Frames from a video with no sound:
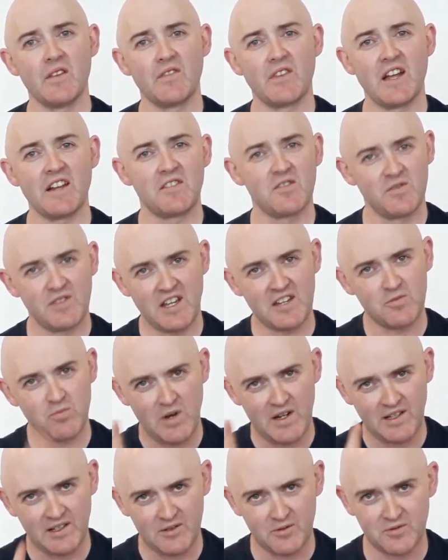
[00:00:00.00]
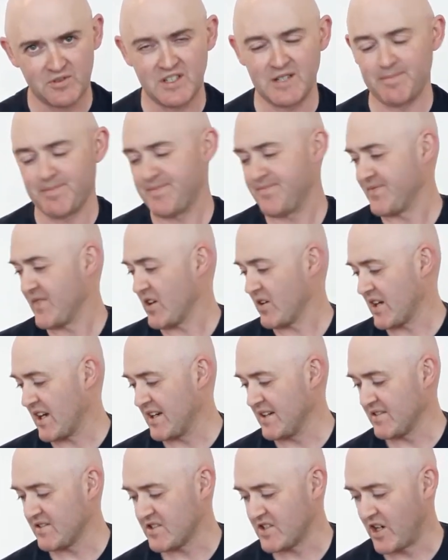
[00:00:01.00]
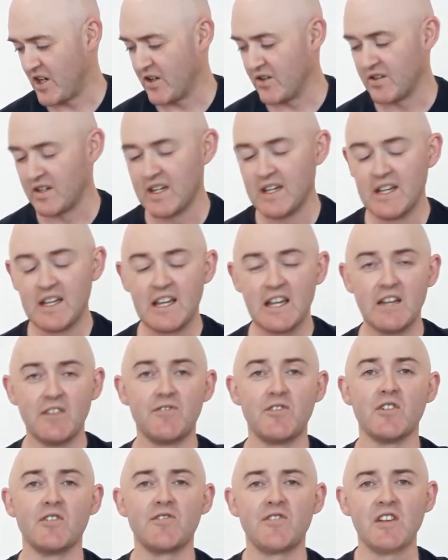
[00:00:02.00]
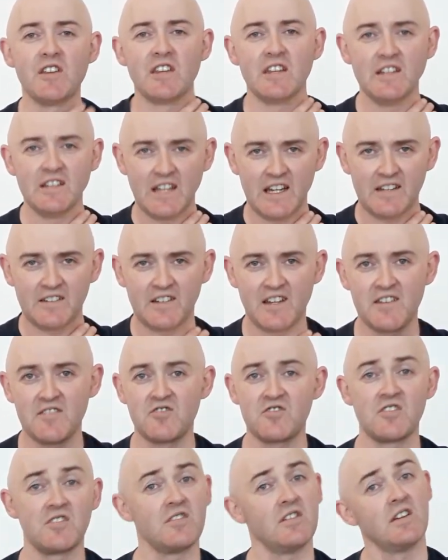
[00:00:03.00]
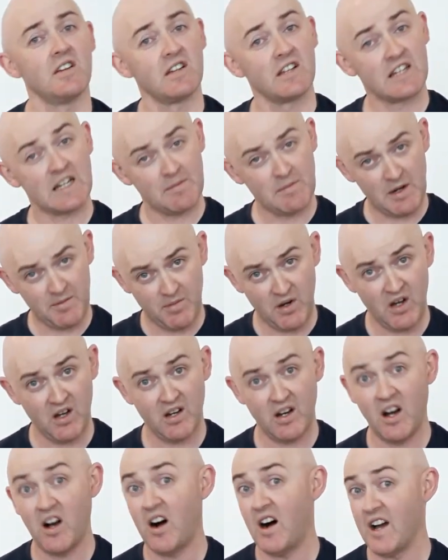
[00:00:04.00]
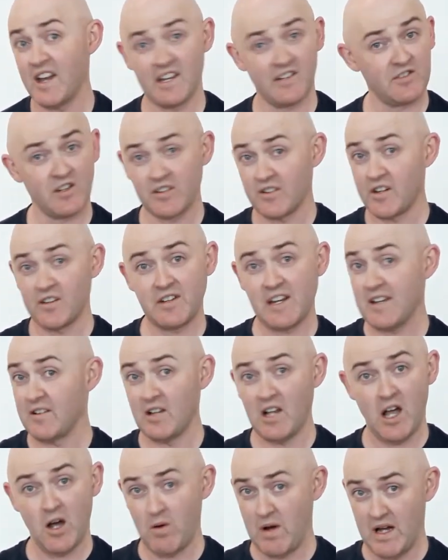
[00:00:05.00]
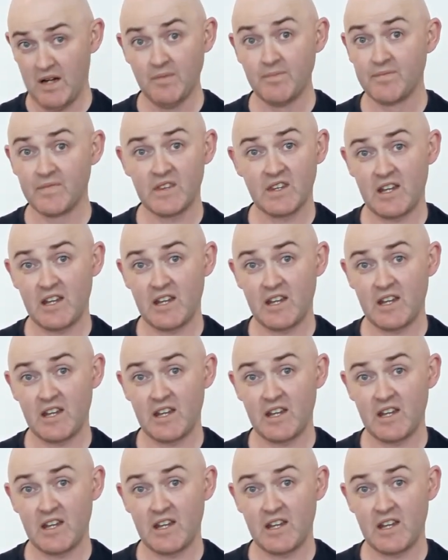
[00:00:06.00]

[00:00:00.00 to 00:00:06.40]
that's one little tip. Okay, so if you're feeling neck tension, come up higher. Don't go down lower.